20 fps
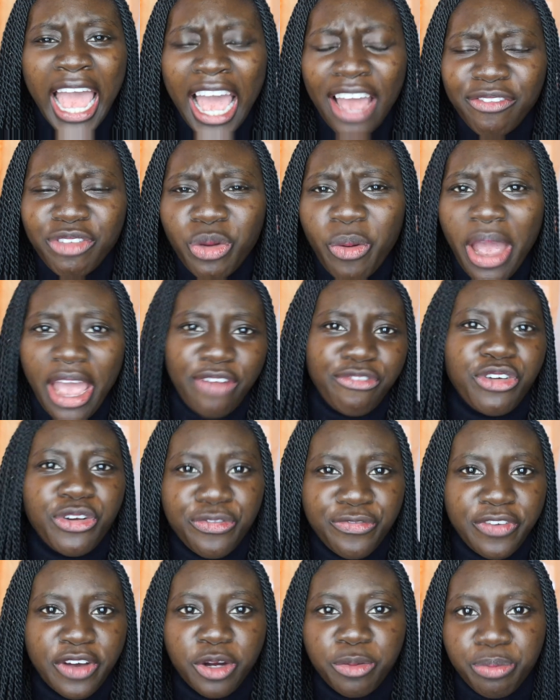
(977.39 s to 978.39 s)
have you ever
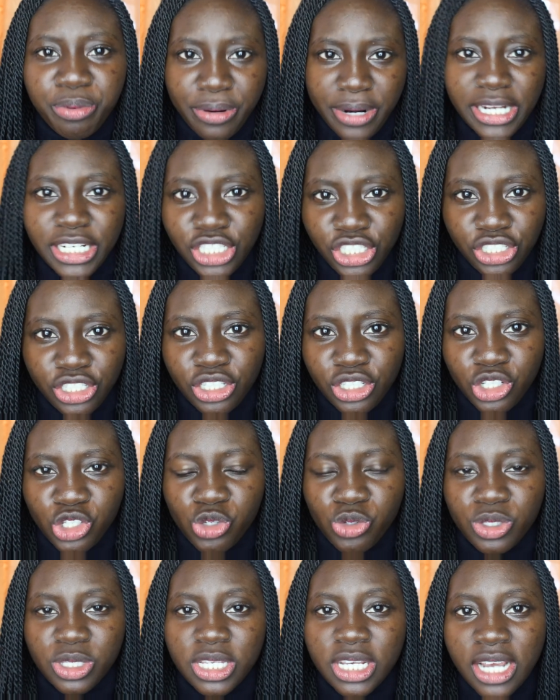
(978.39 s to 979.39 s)
felt pressure
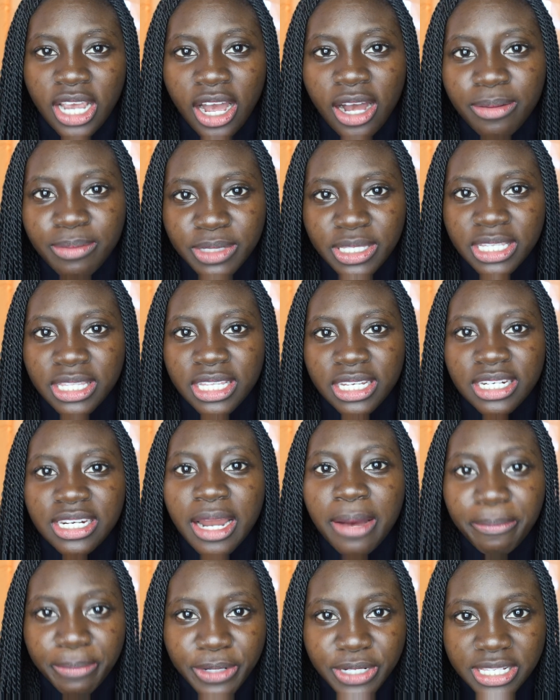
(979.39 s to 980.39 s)
to succumb to the
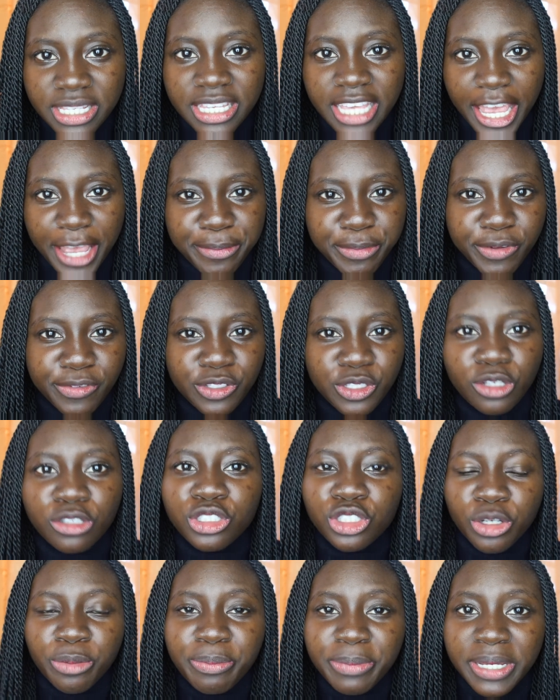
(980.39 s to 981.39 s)
numbers game of
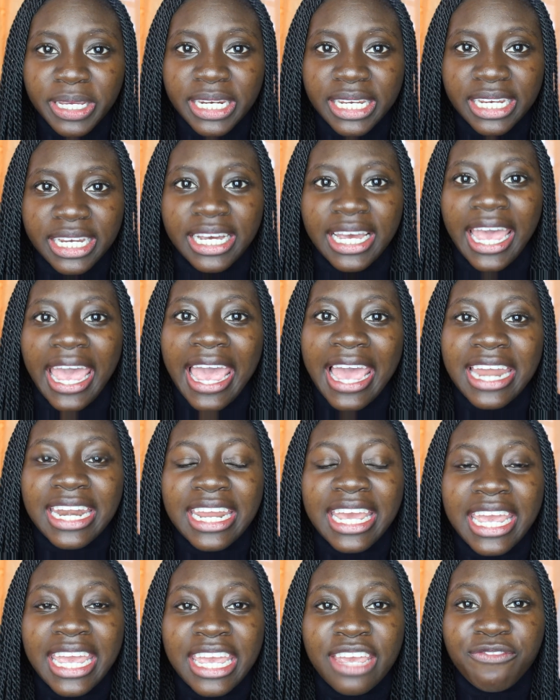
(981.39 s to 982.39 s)
social media?
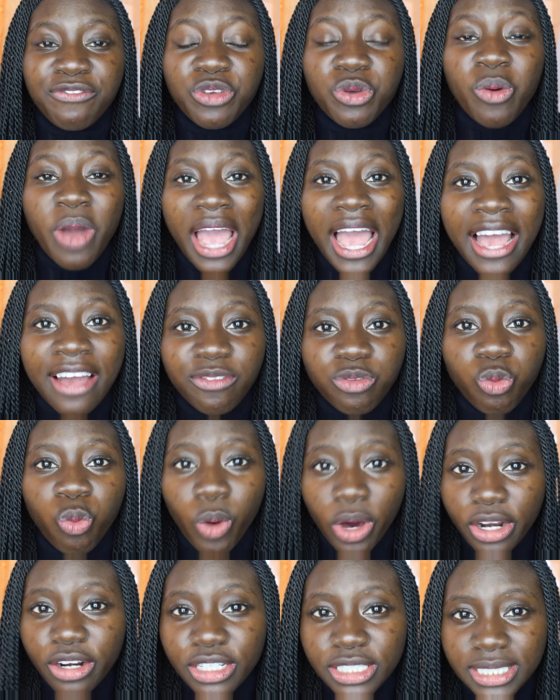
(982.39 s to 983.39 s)
And if you have,
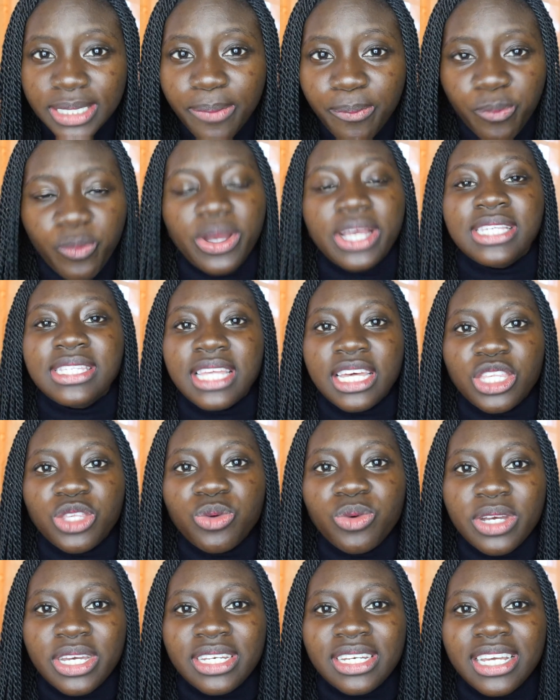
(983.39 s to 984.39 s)
what are some ways that
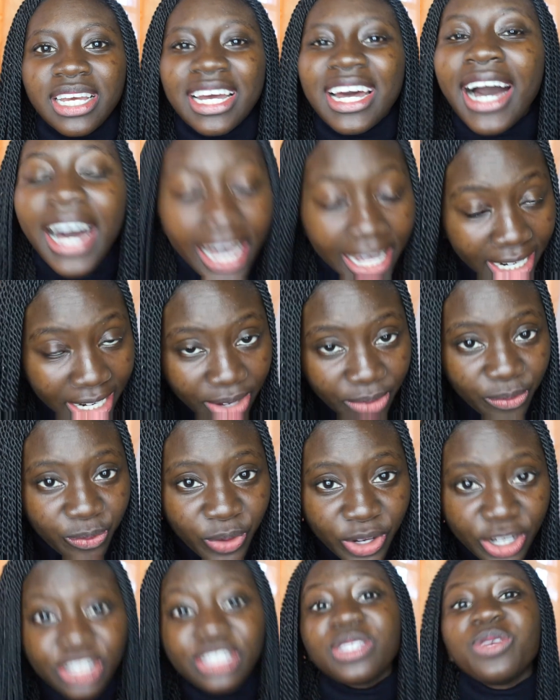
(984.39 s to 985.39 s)
you can cut it?
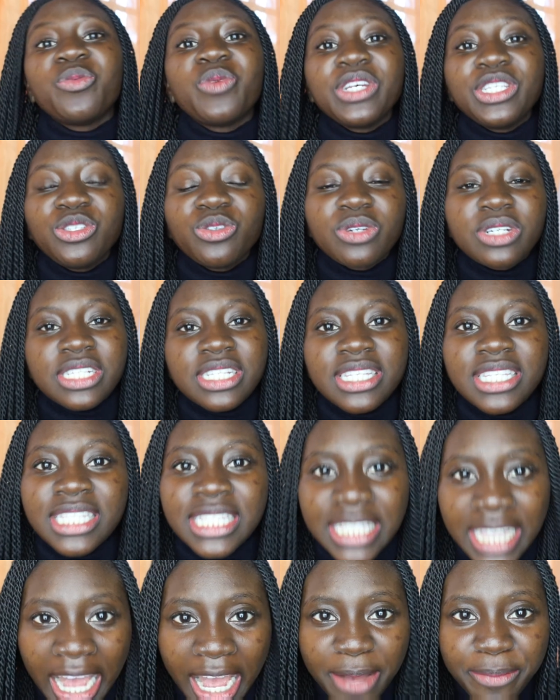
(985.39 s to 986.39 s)
What are some ways you can
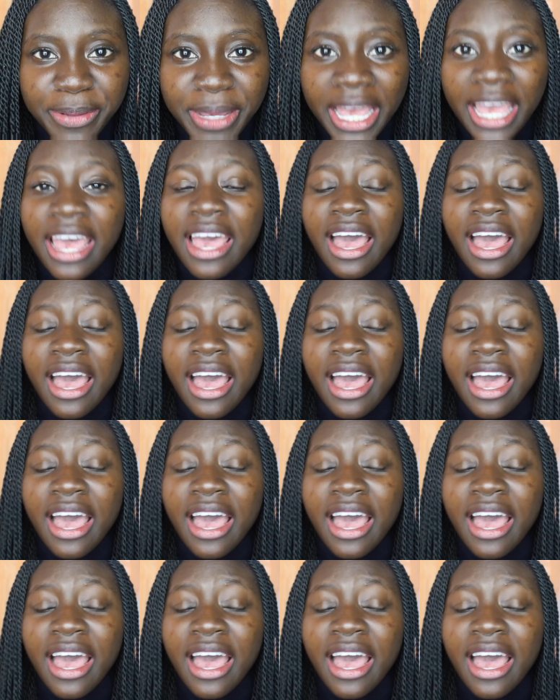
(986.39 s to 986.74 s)
stop?